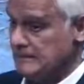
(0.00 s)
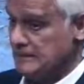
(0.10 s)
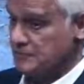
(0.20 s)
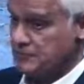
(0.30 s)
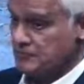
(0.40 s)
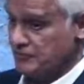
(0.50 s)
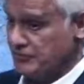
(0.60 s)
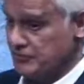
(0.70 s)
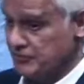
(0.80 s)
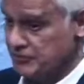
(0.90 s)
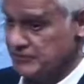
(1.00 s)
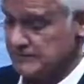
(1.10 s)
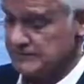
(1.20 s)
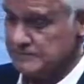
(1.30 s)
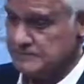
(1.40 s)
comes in front of her,
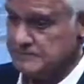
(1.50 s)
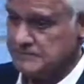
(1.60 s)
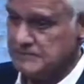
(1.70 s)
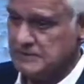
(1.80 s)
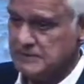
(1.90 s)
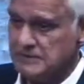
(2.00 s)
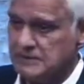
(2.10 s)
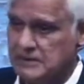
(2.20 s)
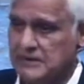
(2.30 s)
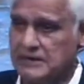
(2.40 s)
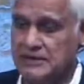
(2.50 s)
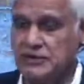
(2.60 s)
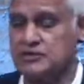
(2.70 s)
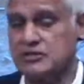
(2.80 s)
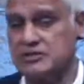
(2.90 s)
and he
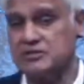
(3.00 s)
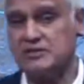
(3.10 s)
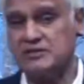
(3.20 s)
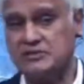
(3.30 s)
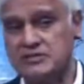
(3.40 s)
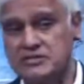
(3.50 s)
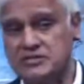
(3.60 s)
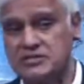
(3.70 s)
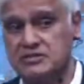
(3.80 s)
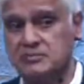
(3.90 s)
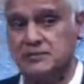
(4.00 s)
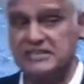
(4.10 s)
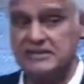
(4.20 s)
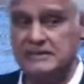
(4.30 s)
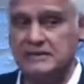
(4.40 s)
looks at his mother and he says,
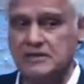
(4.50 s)
"Mommy,